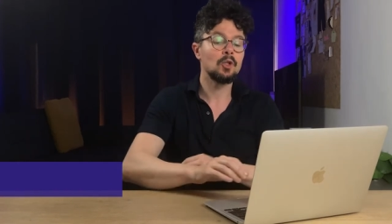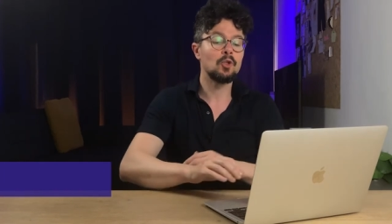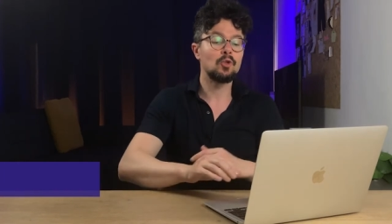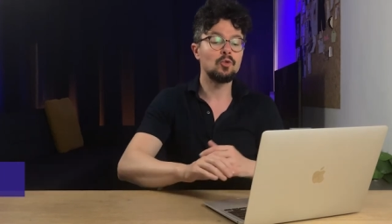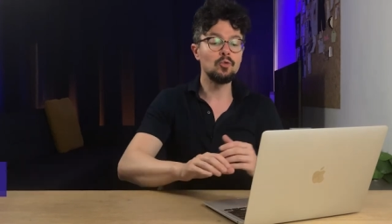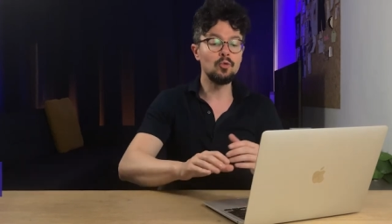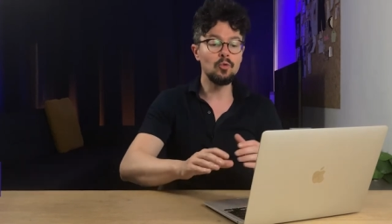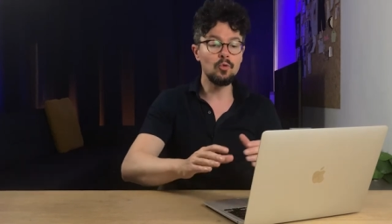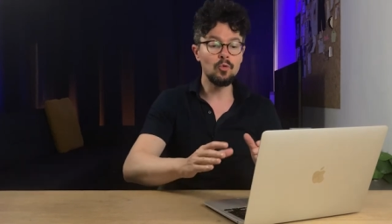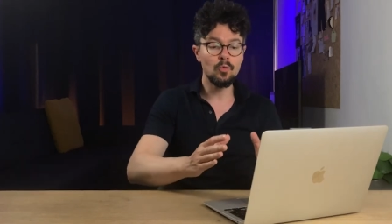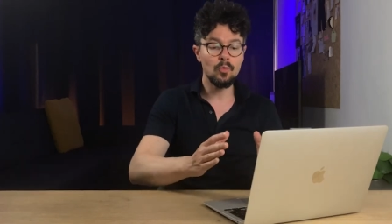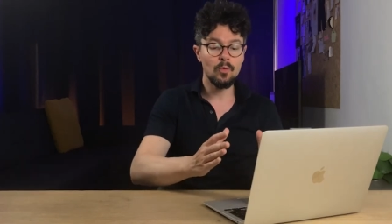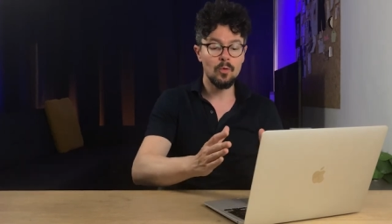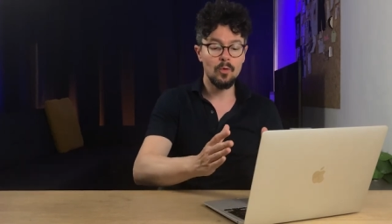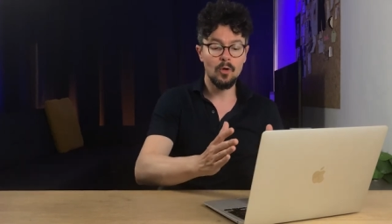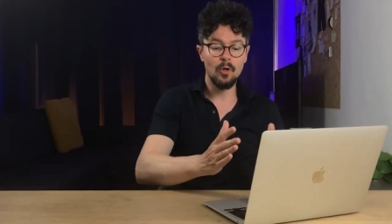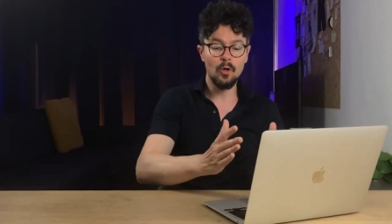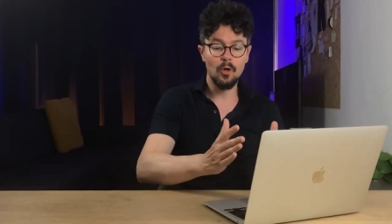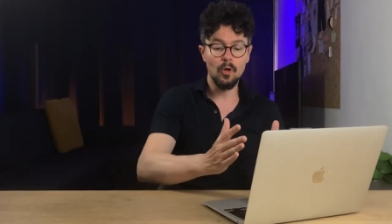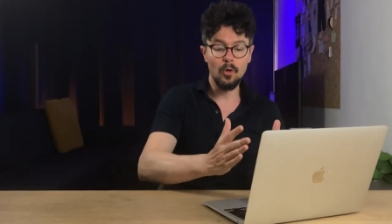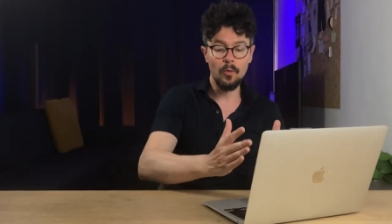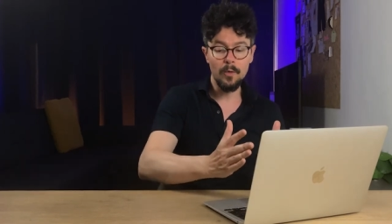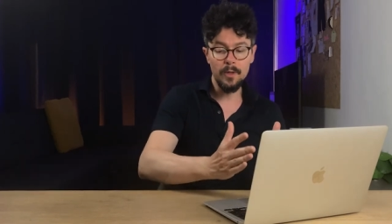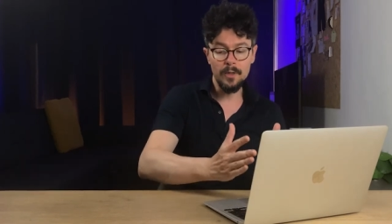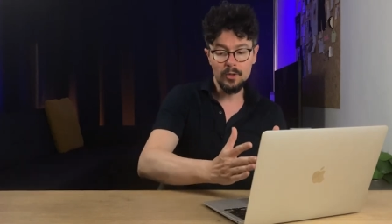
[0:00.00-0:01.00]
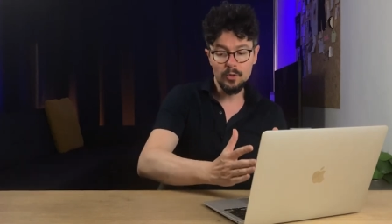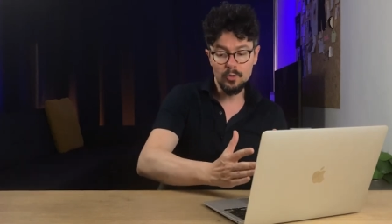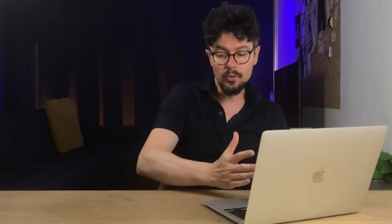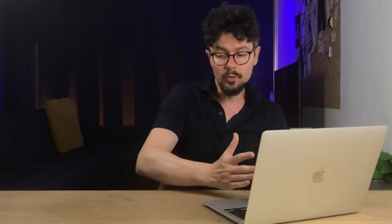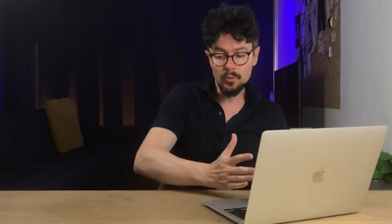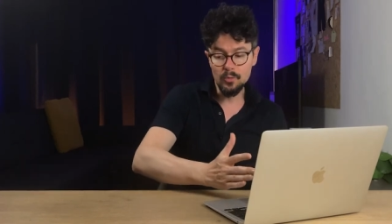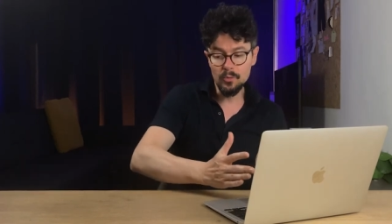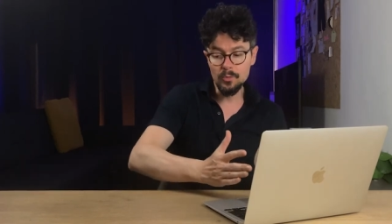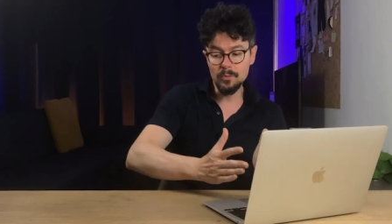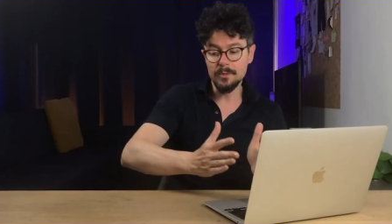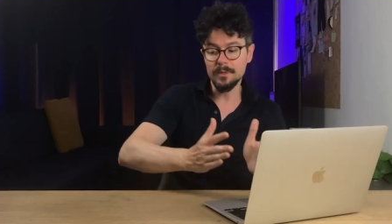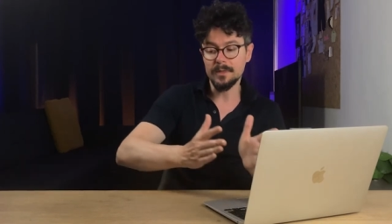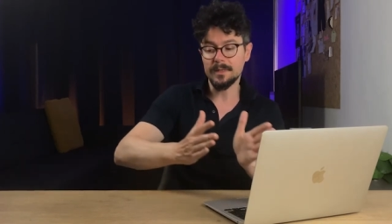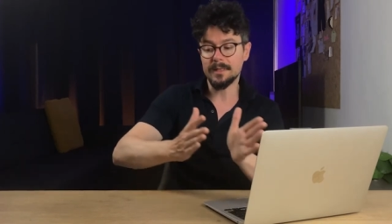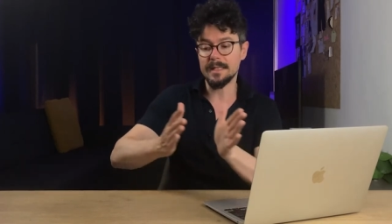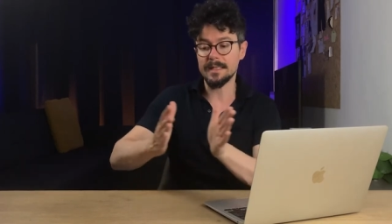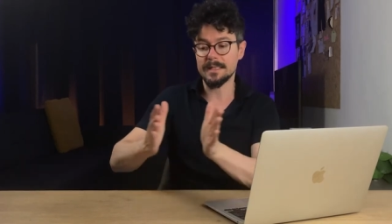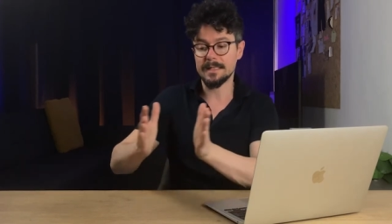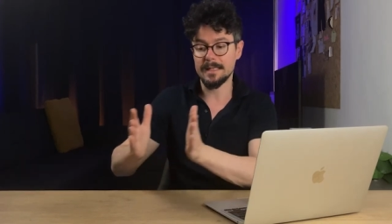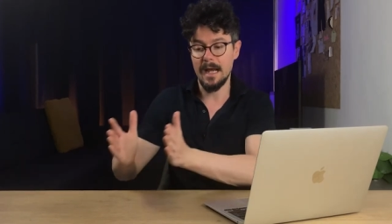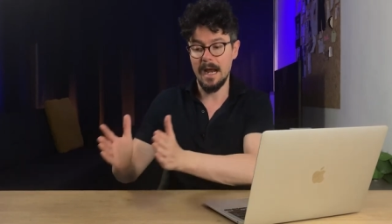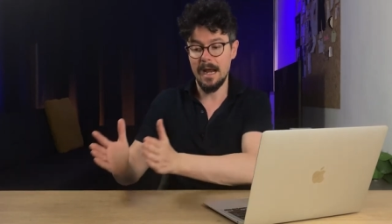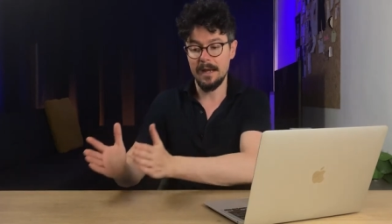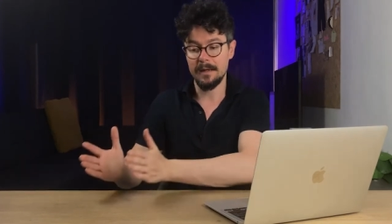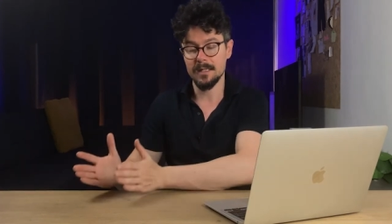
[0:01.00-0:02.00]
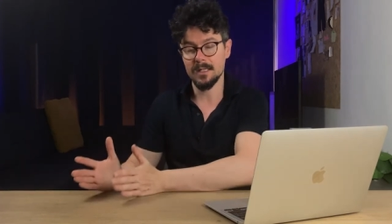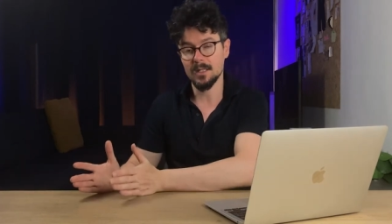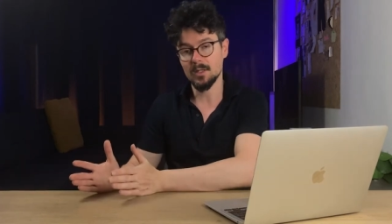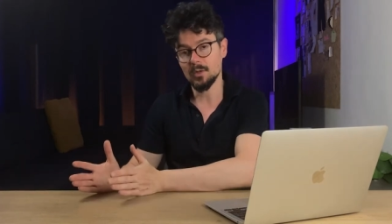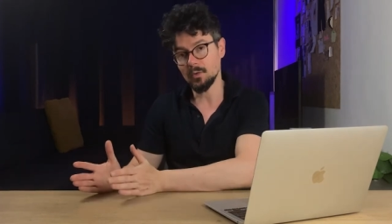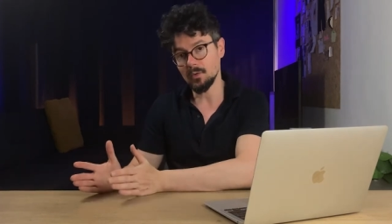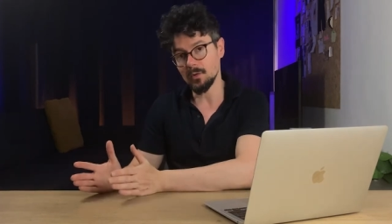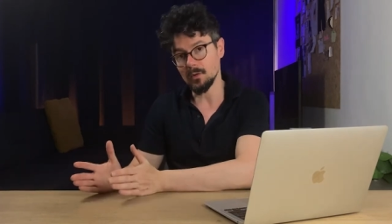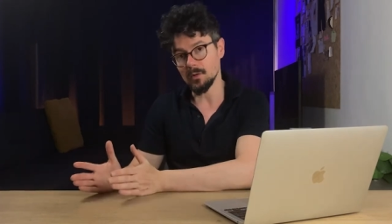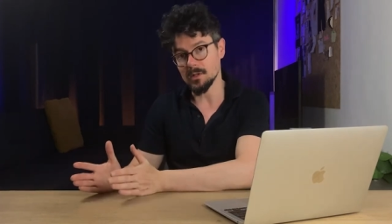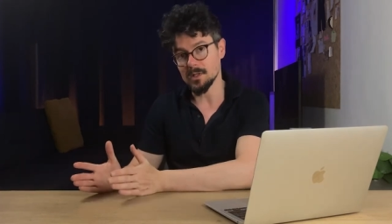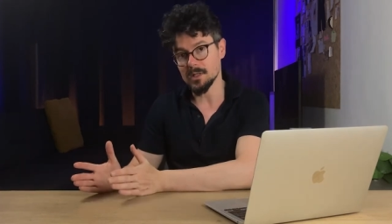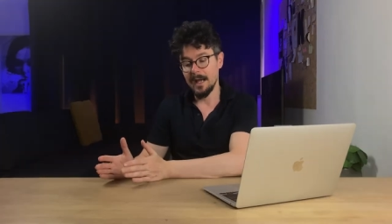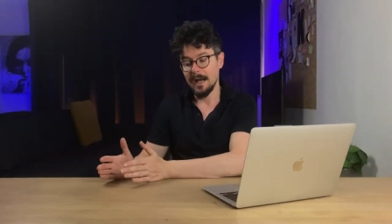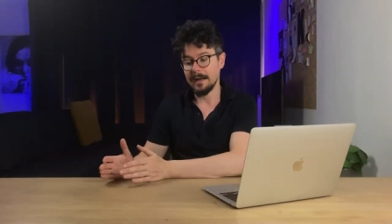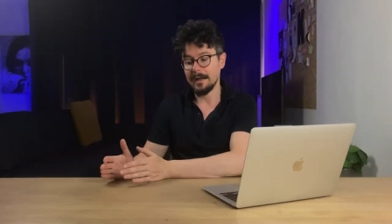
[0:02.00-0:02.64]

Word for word: to going to design schools.